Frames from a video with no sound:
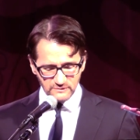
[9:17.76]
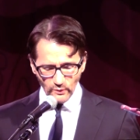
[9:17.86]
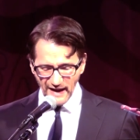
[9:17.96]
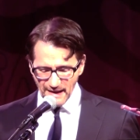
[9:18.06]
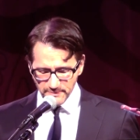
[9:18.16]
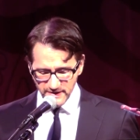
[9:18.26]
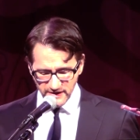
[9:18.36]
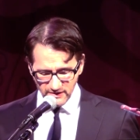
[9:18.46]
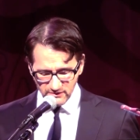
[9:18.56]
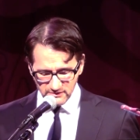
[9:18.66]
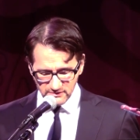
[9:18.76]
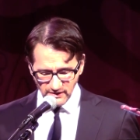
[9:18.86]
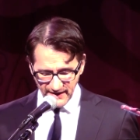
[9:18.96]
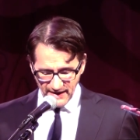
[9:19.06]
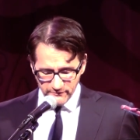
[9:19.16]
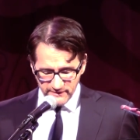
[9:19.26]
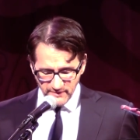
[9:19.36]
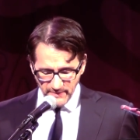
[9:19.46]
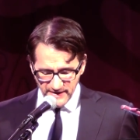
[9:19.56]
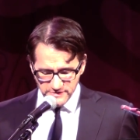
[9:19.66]
What happened to you? I never
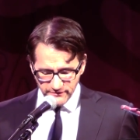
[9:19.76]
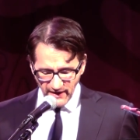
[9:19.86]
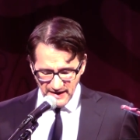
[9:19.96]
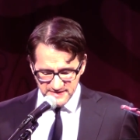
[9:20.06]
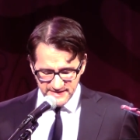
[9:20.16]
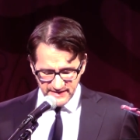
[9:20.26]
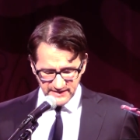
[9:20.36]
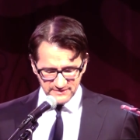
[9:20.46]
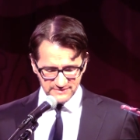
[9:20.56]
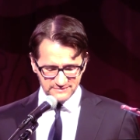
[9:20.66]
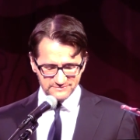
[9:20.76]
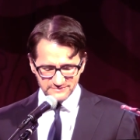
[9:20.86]
even paid you for house sitting.